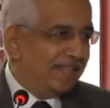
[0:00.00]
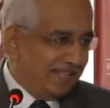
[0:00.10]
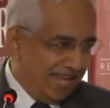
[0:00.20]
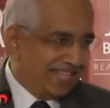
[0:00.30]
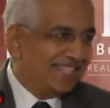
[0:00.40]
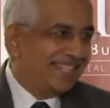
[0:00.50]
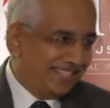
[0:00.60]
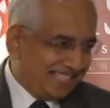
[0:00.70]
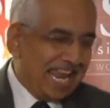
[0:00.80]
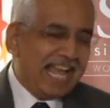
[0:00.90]
Yeah,
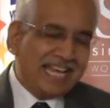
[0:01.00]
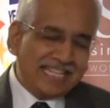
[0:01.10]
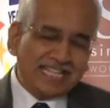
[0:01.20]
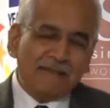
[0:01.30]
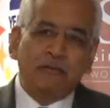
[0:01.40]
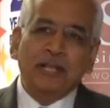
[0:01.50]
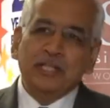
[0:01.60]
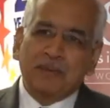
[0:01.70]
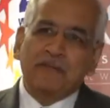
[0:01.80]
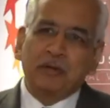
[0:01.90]
stay hungry, stay
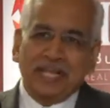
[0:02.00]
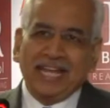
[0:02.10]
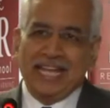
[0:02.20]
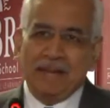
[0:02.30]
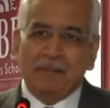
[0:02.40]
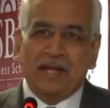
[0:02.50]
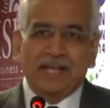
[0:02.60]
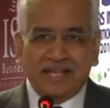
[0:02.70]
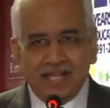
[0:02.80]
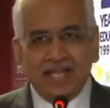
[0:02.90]
foolish, but if you dig deeper,